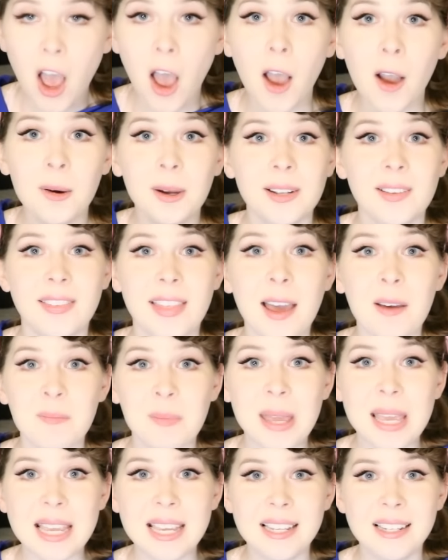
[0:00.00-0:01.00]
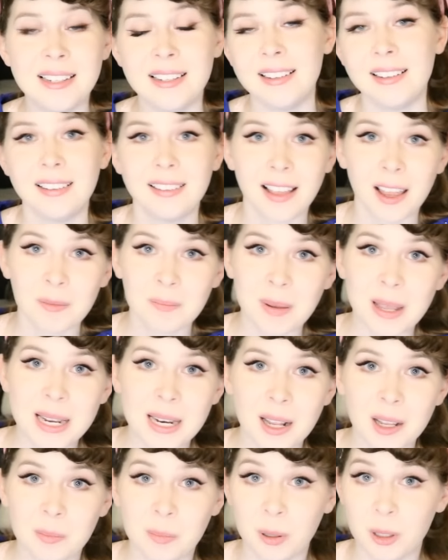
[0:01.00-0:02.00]
Oh, it's that pin! That
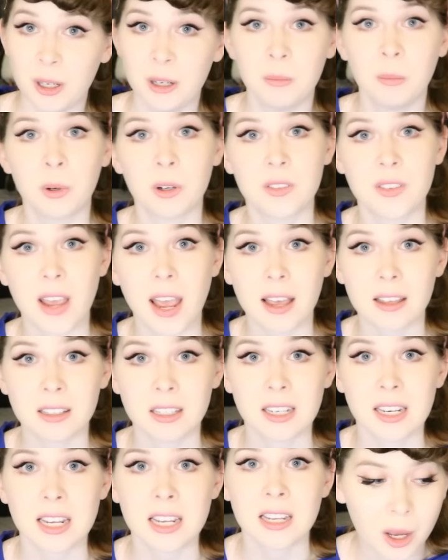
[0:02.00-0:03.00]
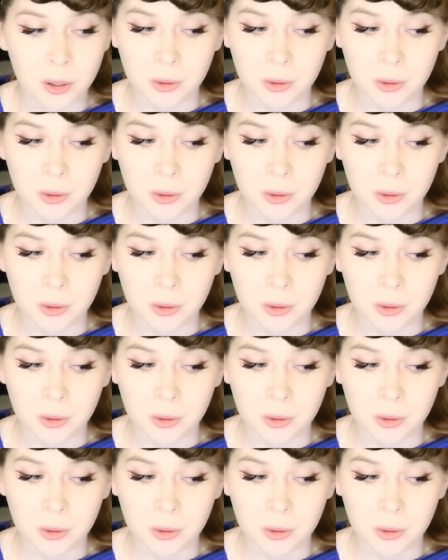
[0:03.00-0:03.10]
pin I put in mortality.